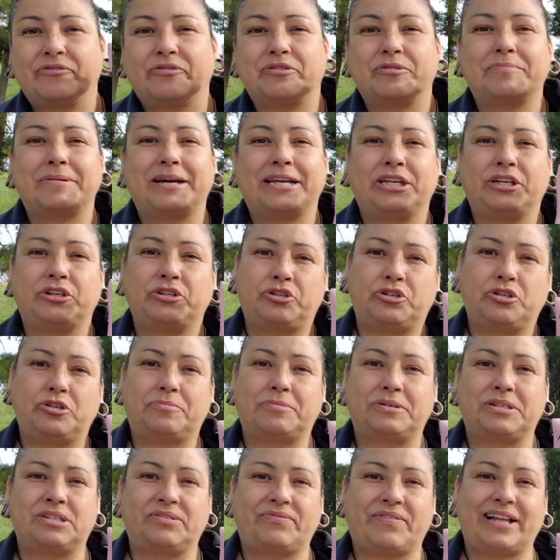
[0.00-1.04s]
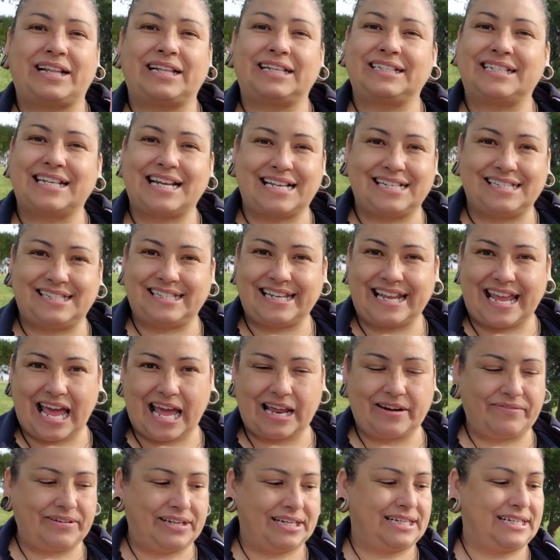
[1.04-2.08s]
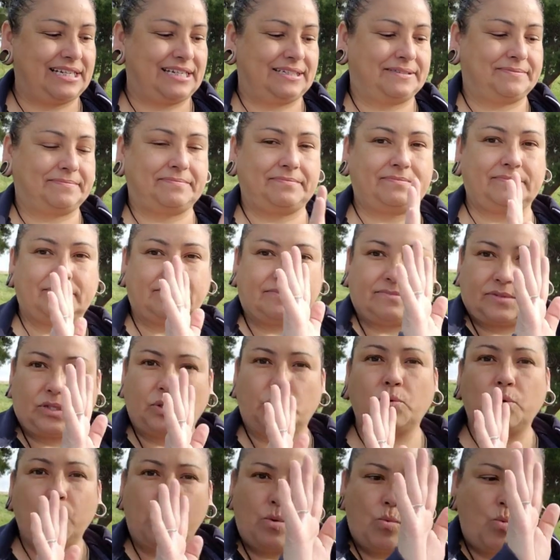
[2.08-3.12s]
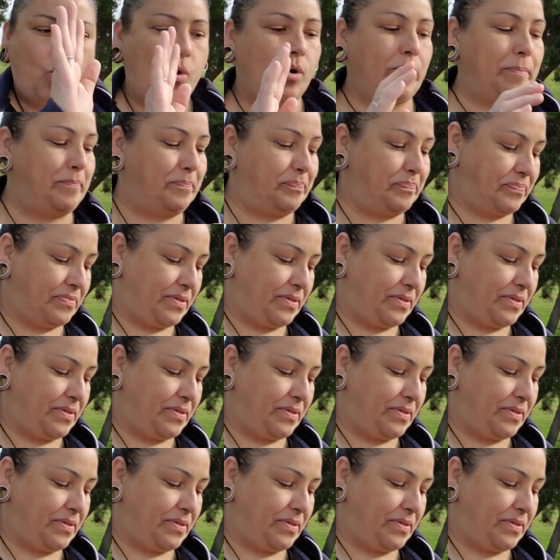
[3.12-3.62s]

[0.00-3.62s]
for my YouTuber's Valentine's Day Advent. Ooh.